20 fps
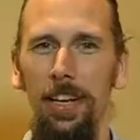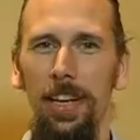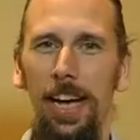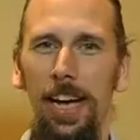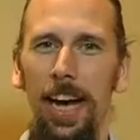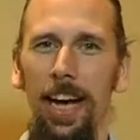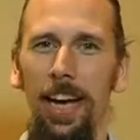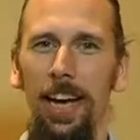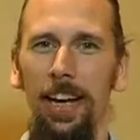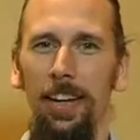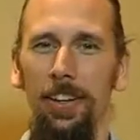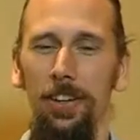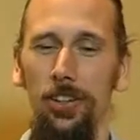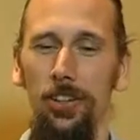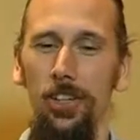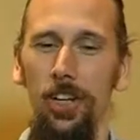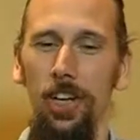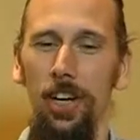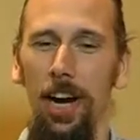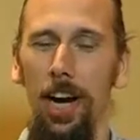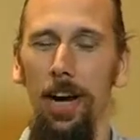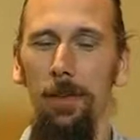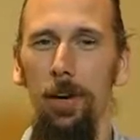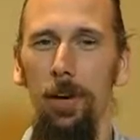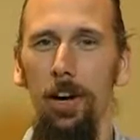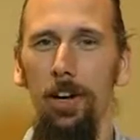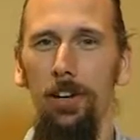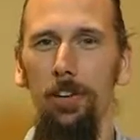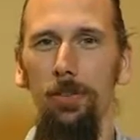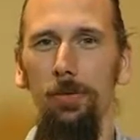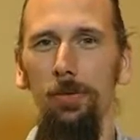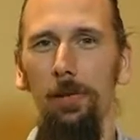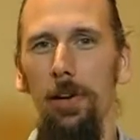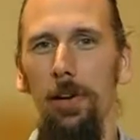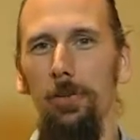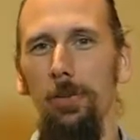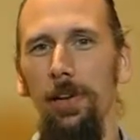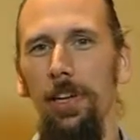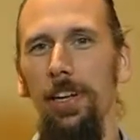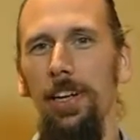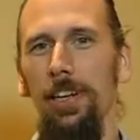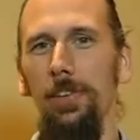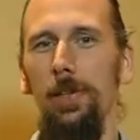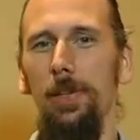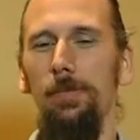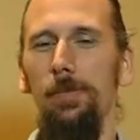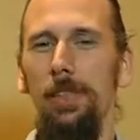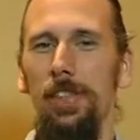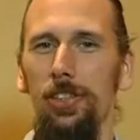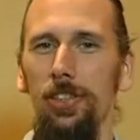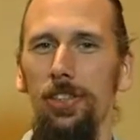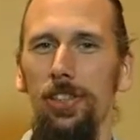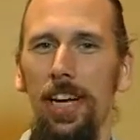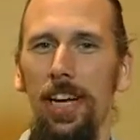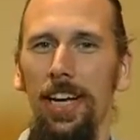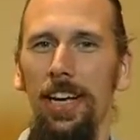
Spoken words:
And I'm Johannes Broadwell, and with me today